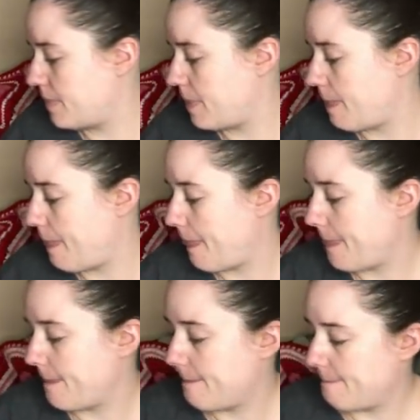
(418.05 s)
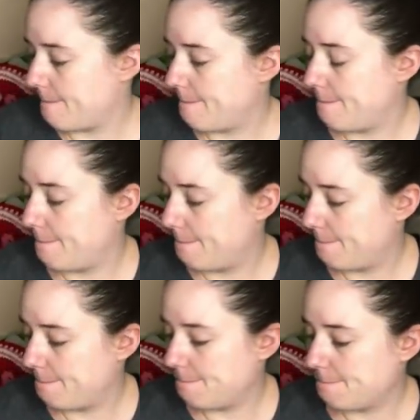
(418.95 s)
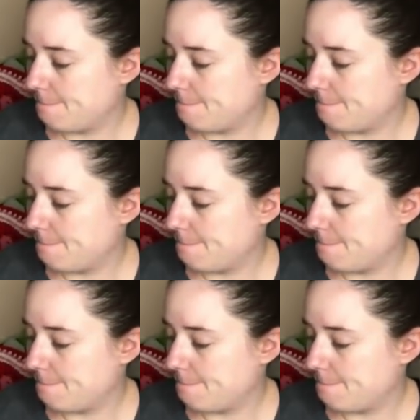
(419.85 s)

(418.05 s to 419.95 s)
Nothing is said.